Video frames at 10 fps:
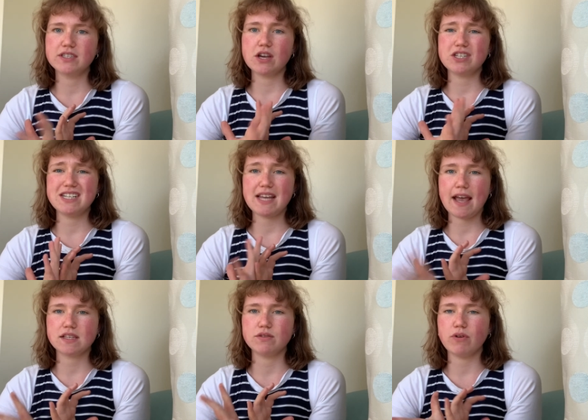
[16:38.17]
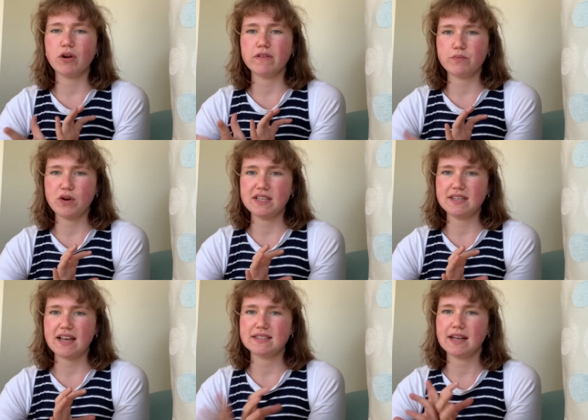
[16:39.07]
So she takes the role of the
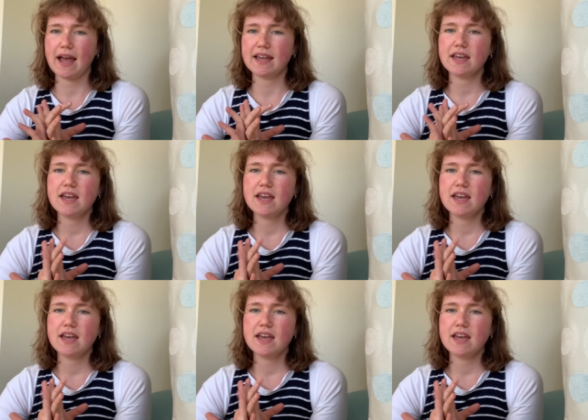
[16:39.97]
princess and like